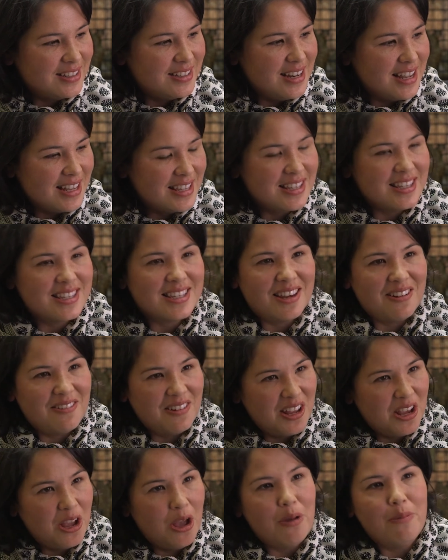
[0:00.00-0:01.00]

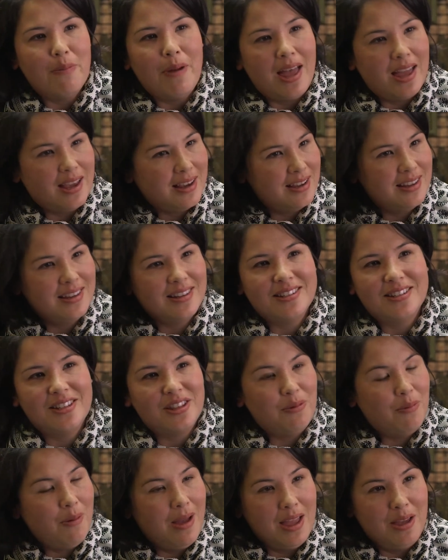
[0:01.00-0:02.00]
necessarily go back to
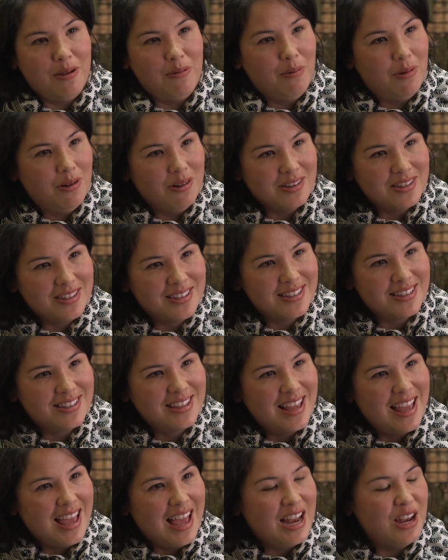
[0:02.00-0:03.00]
the way it was.
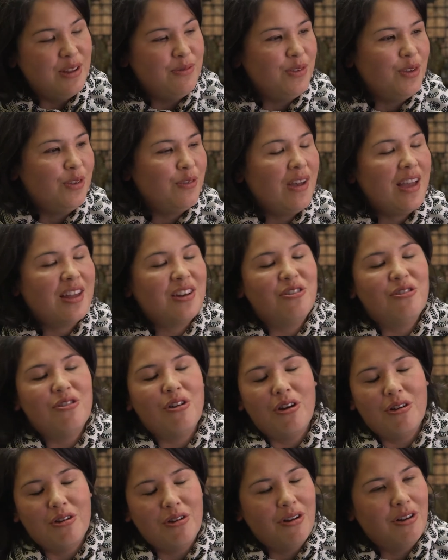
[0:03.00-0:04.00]
And if you've had
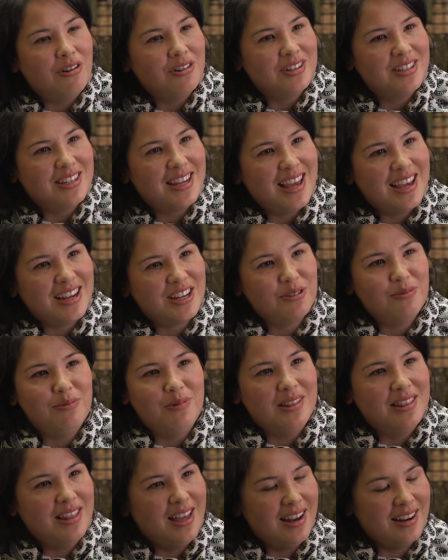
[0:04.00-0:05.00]
no contact
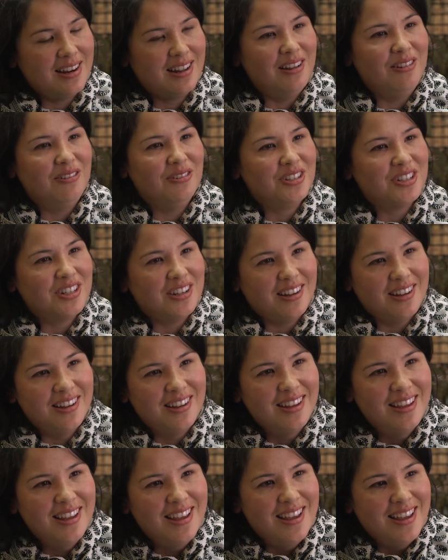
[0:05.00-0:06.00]
with that culture,
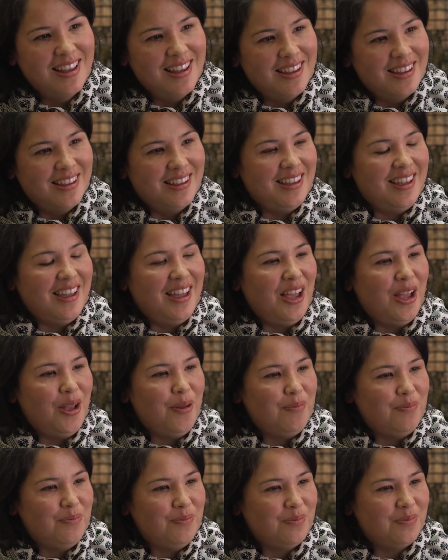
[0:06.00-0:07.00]

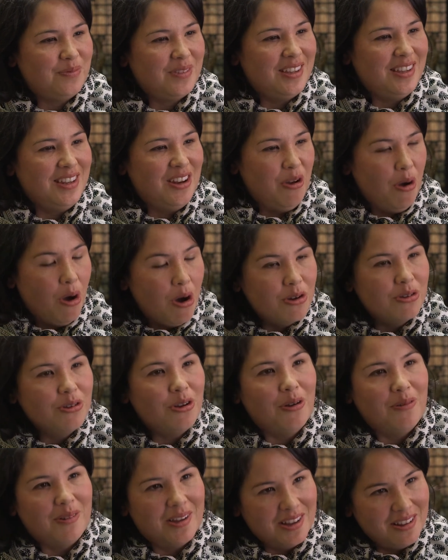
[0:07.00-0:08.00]

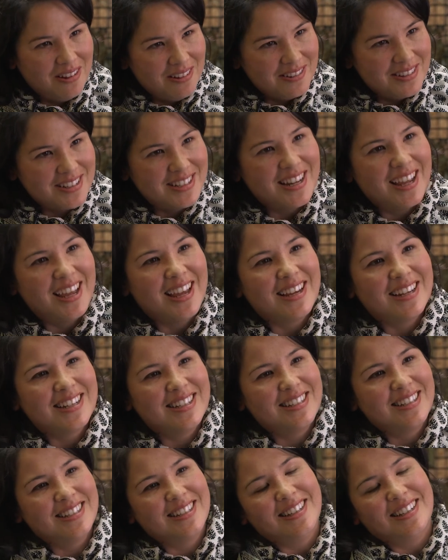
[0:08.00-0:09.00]
ongoing
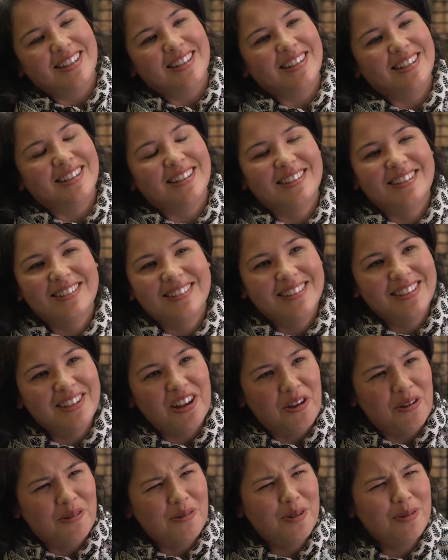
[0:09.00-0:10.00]
contact, then,
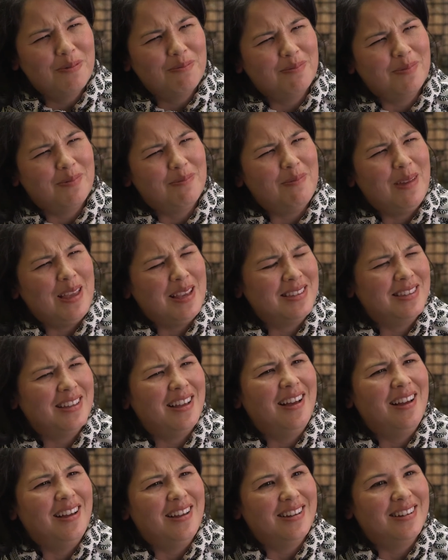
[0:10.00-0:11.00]
it makes it
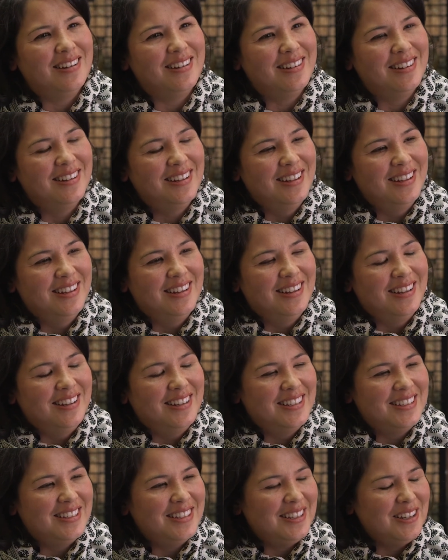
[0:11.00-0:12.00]
harder
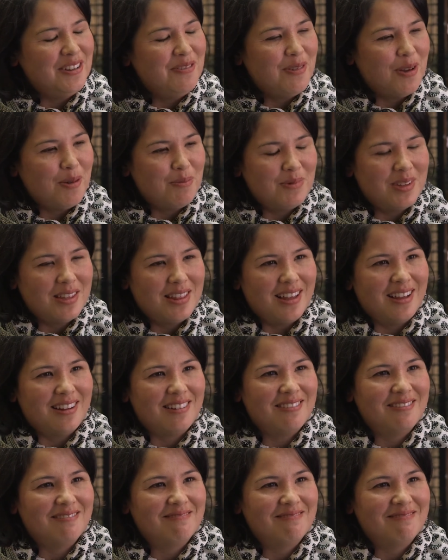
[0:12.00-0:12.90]
to live up to that